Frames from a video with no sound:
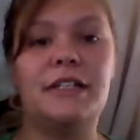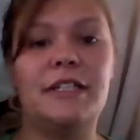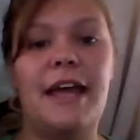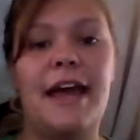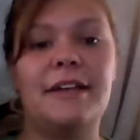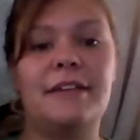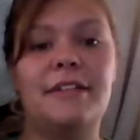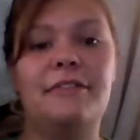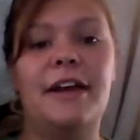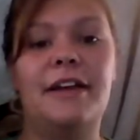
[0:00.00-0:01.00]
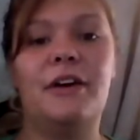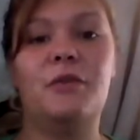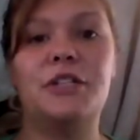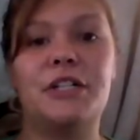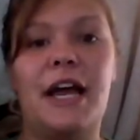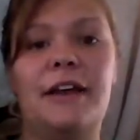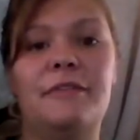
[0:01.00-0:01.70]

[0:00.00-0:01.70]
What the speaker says: to find out which kind